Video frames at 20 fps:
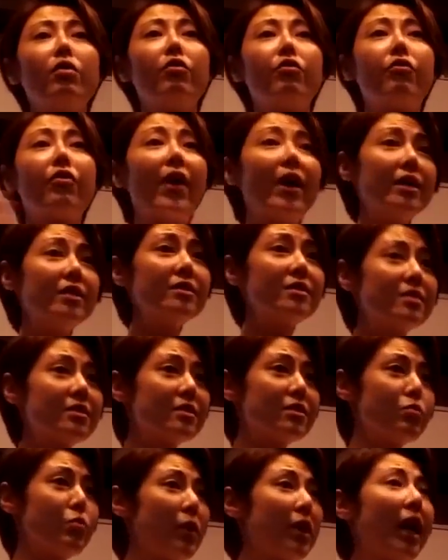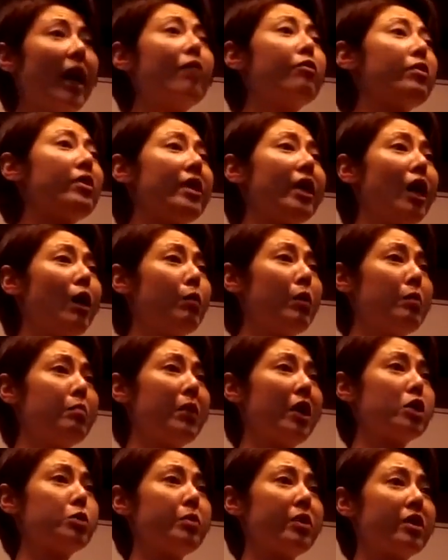Friends, we can't really help him
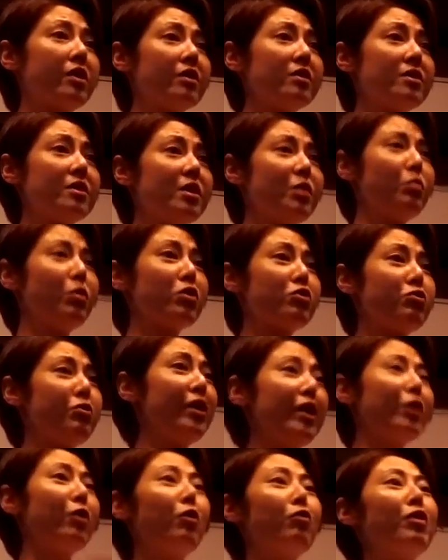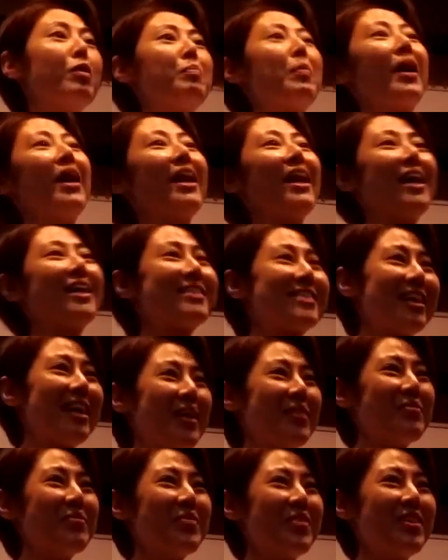much because he was really overpaid last
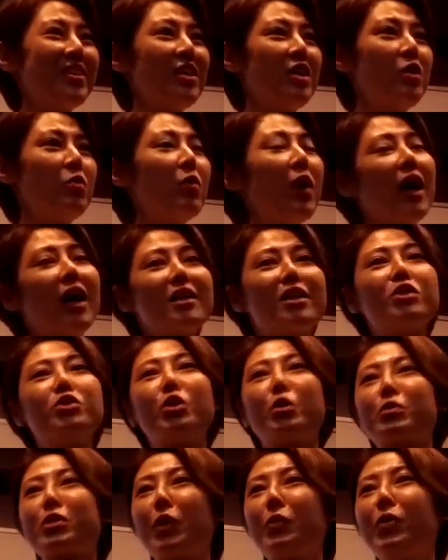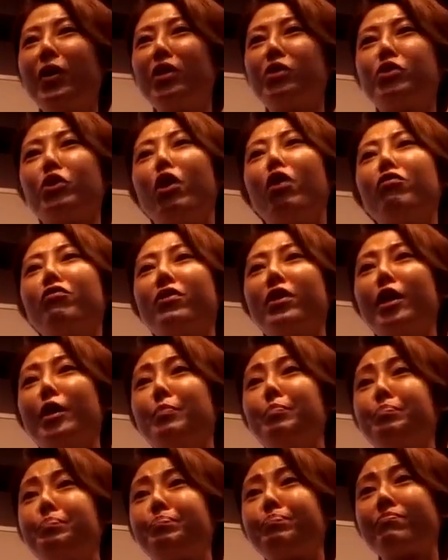time. What other jobs can we actually offer him?
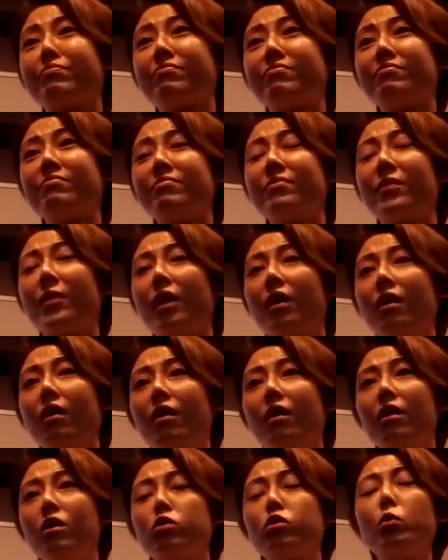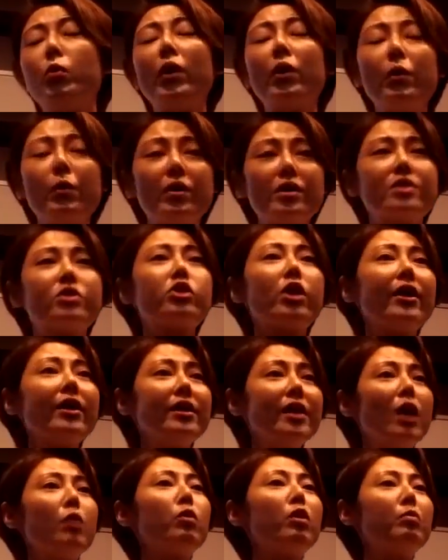So when he was sharing
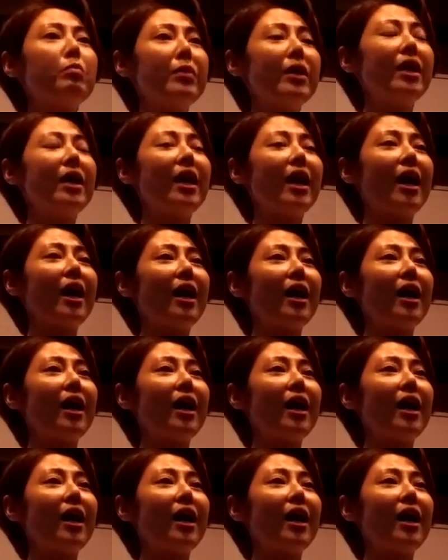that with me,